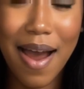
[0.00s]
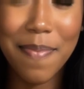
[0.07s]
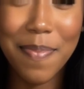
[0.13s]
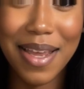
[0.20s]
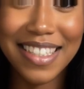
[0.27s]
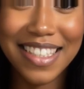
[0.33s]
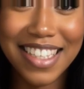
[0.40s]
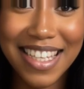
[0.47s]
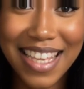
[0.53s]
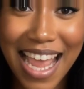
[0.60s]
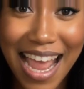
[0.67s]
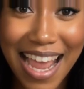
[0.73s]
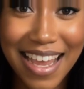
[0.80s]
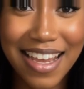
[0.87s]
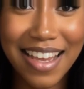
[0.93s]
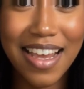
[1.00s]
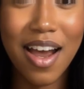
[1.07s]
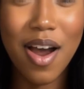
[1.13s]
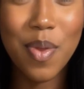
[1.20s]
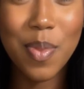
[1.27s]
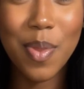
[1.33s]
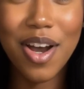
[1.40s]
But tonight,
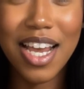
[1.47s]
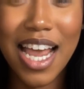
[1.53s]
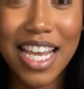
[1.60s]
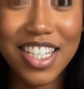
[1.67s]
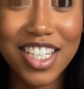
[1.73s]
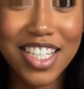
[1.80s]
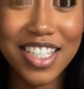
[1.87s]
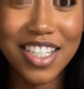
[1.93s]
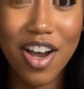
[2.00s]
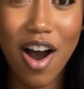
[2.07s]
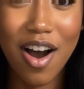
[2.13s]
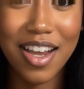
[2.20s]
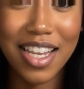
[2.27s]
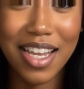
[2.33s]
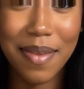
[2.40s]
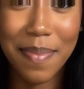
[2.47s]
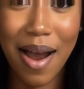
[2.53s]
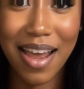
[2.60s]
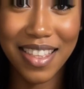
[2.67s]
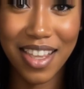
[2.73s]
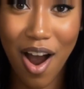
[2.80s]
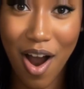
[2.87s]
we're not just talking
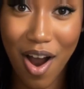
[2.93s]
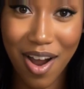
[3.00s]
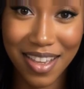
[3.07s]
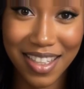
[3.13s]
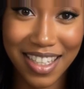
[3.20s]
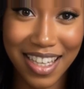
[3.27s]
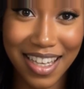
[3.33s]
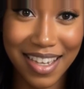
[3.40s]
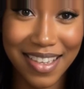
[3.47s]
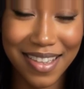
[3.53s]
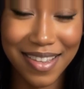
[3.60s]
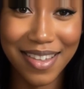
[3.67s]
about the haunting.